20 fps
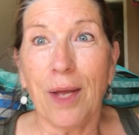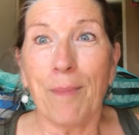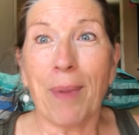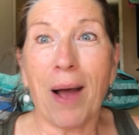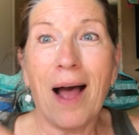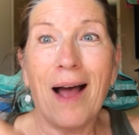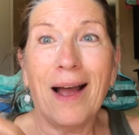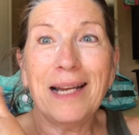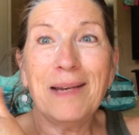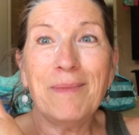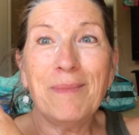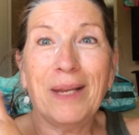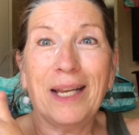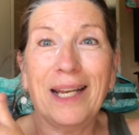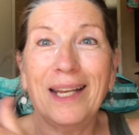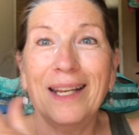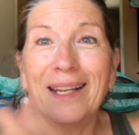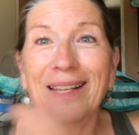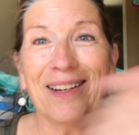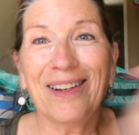Behind
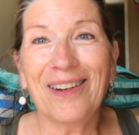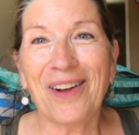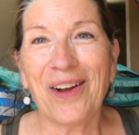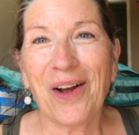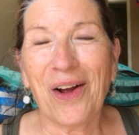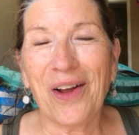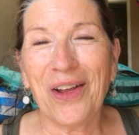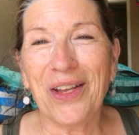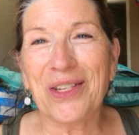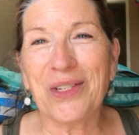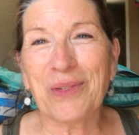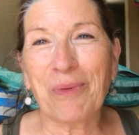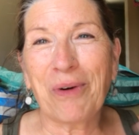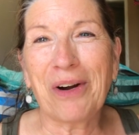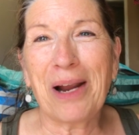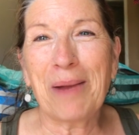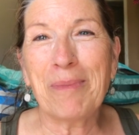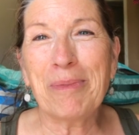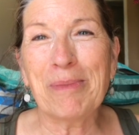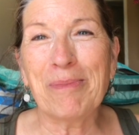me is
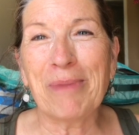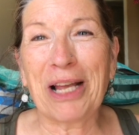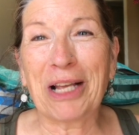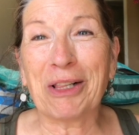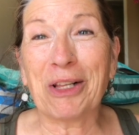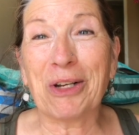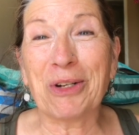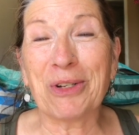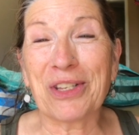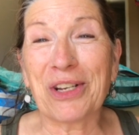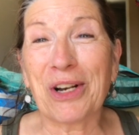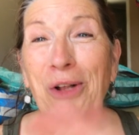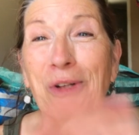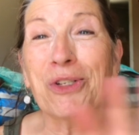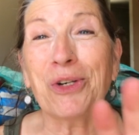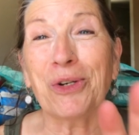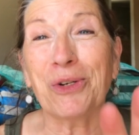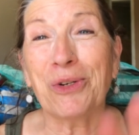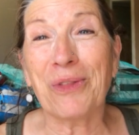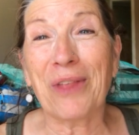where I put my clothes, and I'll
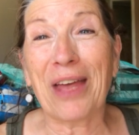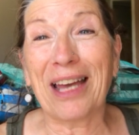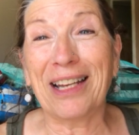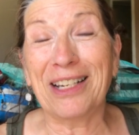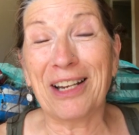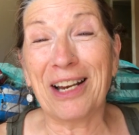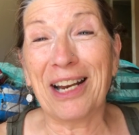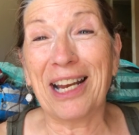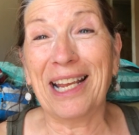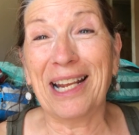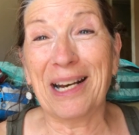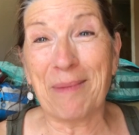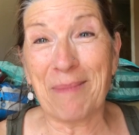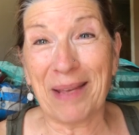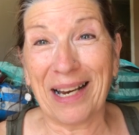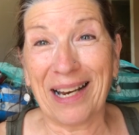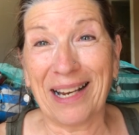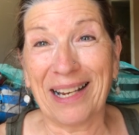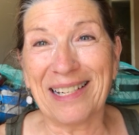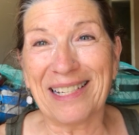show you that in a
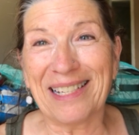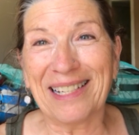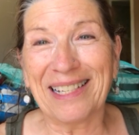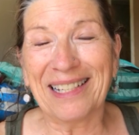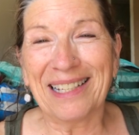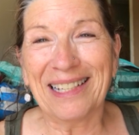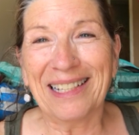minute.